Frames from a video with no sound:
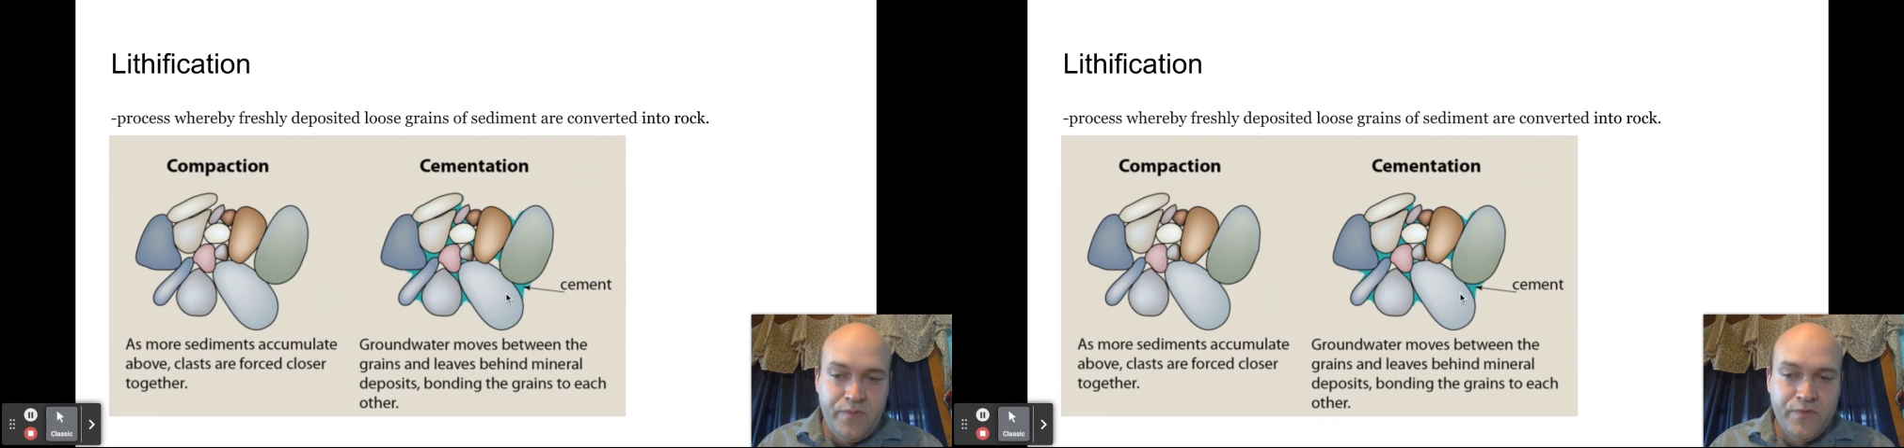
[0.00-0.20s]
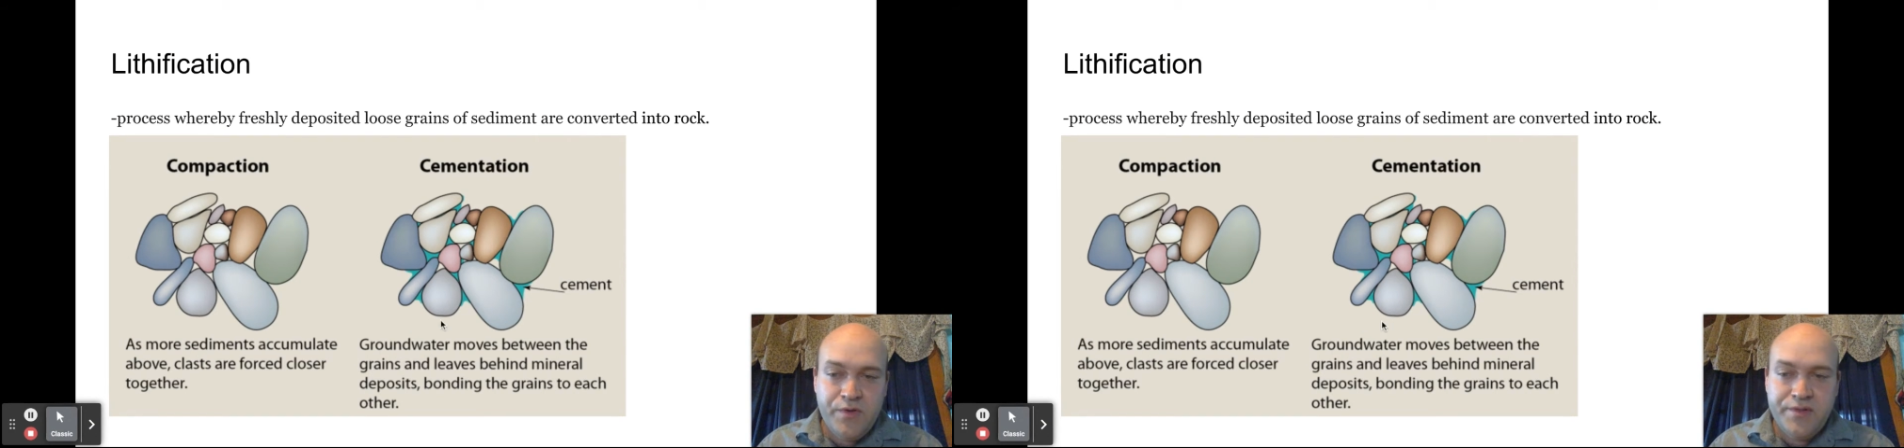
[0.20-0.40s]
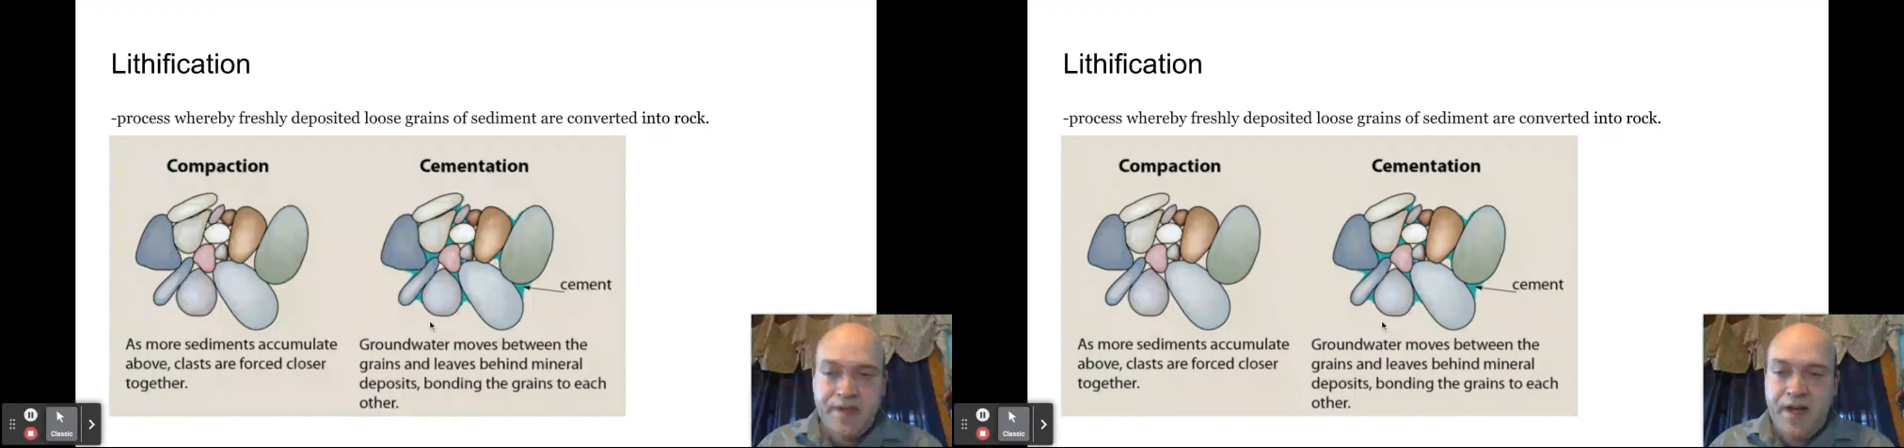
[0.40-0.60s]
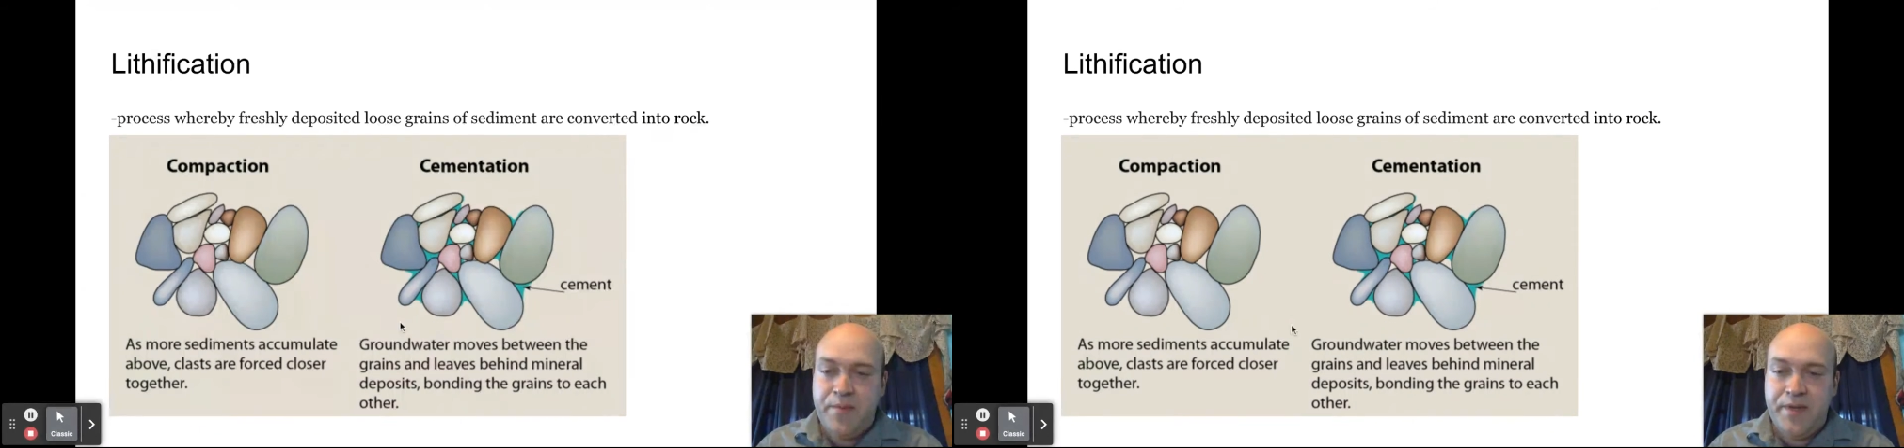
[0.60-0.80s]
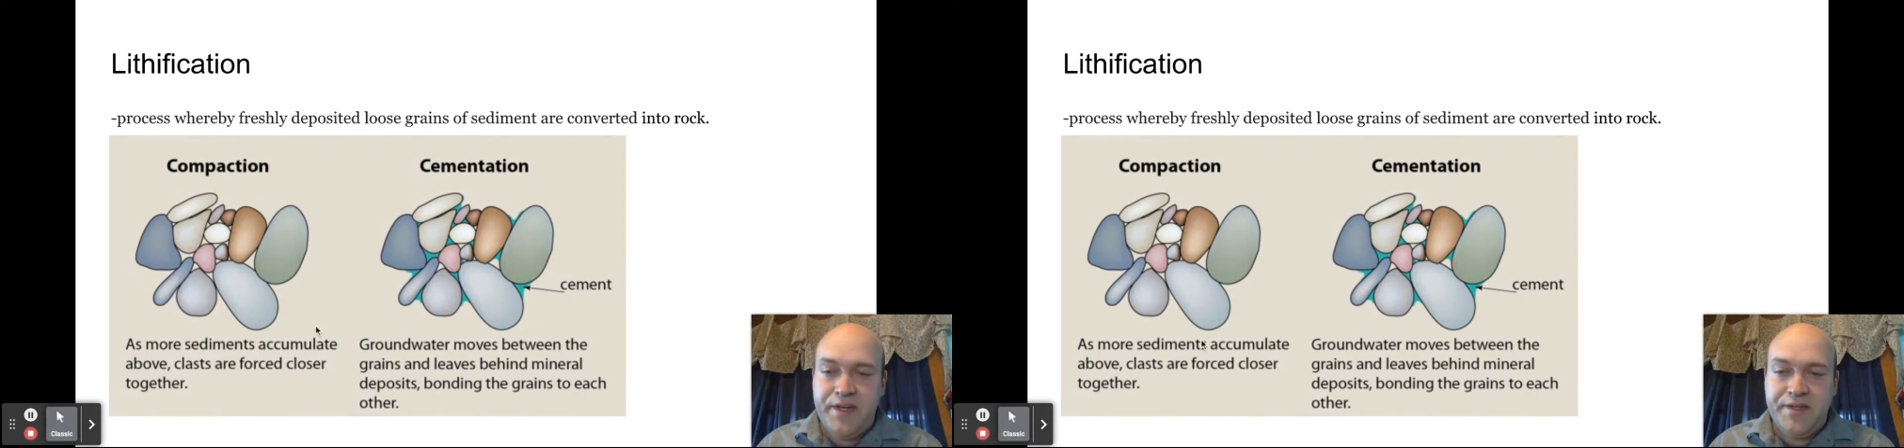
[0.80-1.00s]
So it's a
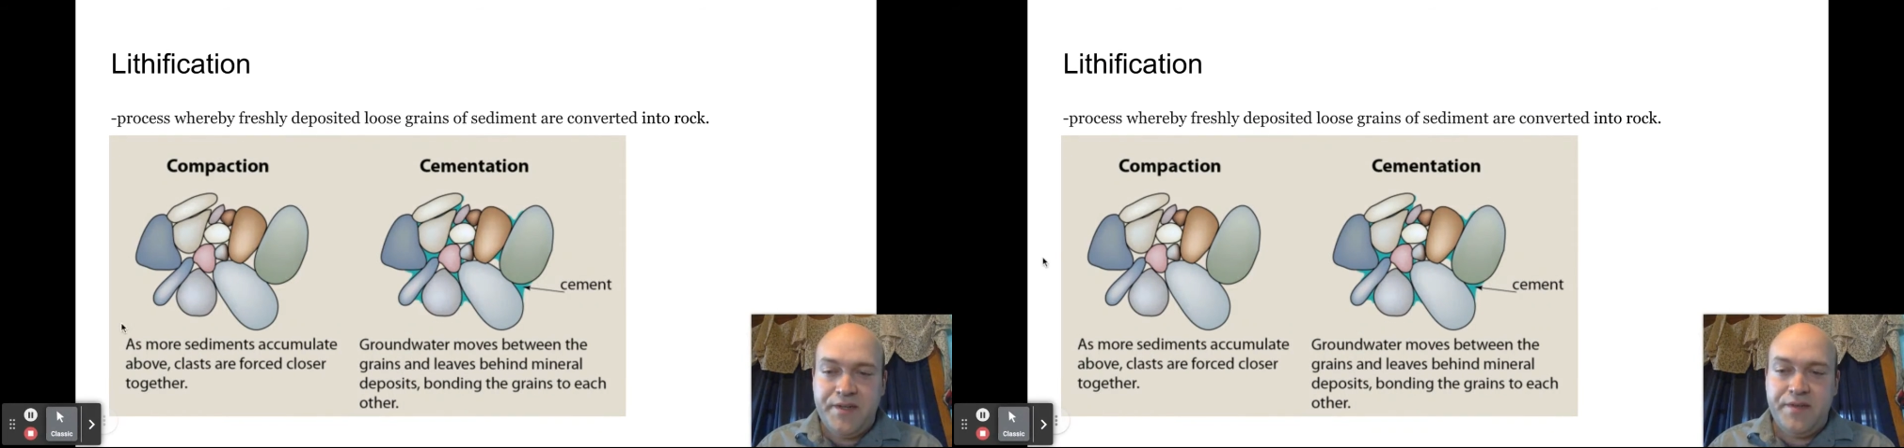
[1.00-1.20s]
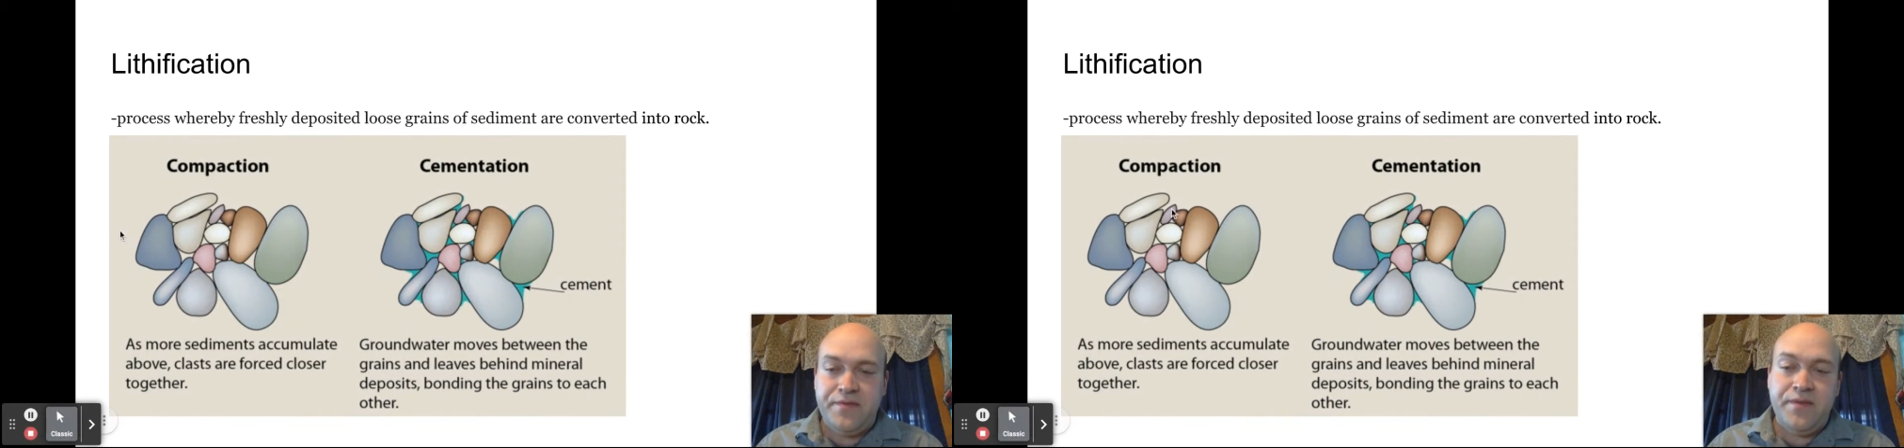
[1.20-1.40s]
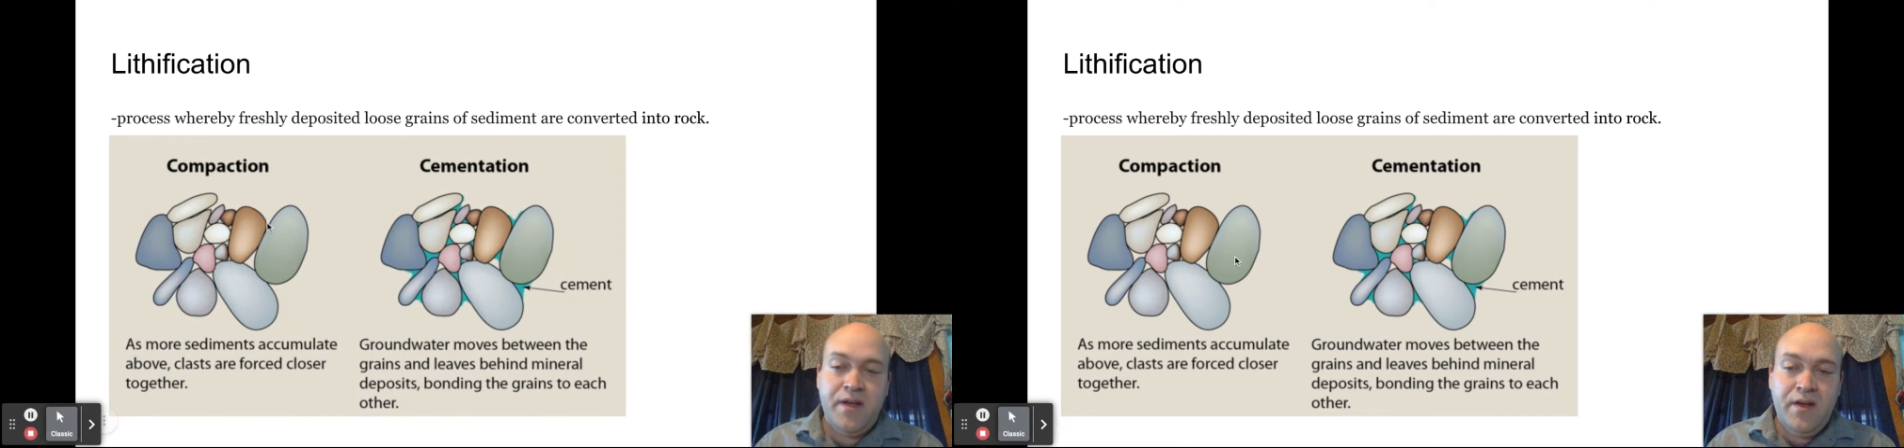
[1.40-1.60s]
combination of